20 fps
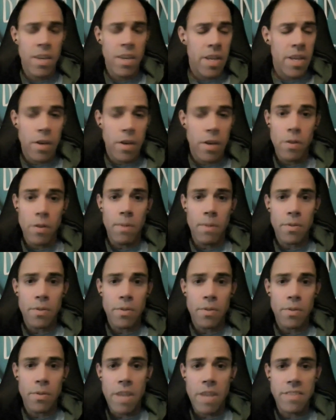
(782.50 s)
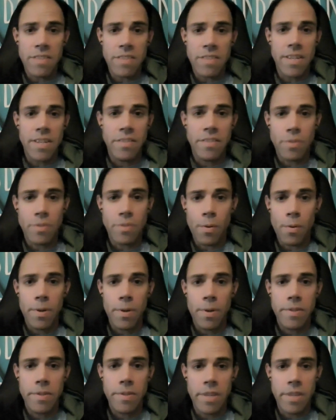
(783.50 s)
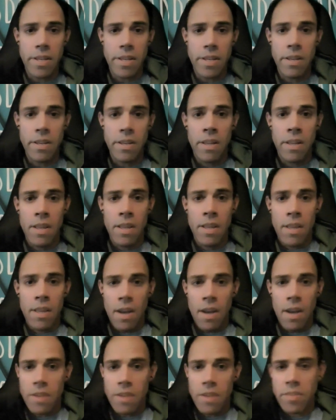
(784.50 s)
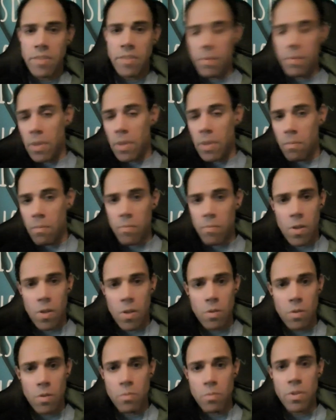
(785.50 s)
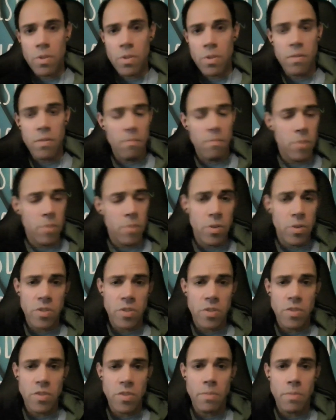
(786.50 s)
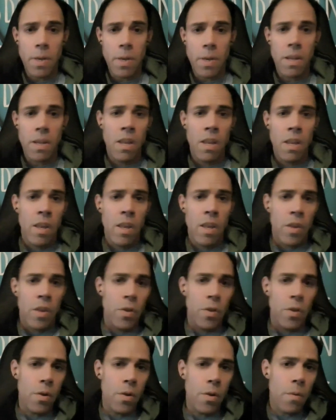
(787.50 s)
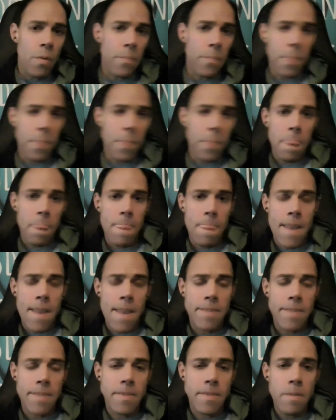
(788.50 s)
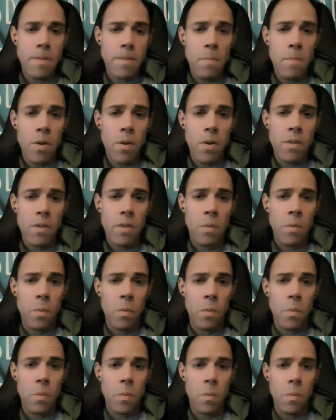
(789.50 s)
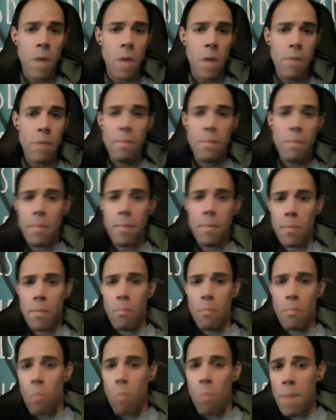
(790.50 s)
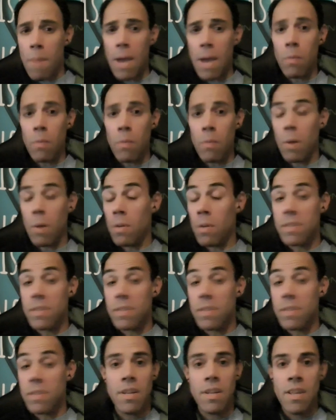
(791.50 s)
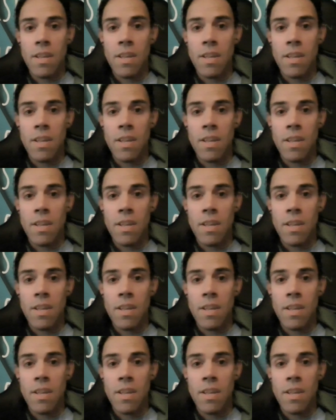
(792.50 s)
hearing about their fascinating stories. And the same thing goes with musicians. But you know, as someone who, I remember way back when I wanted to get